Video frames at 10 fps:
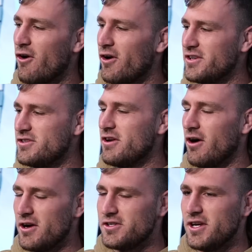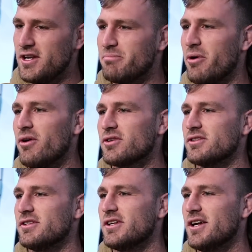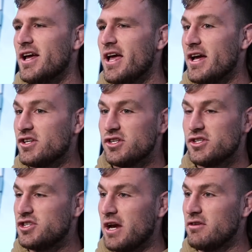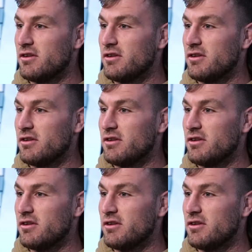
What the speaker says: unhygienic person. It's just generally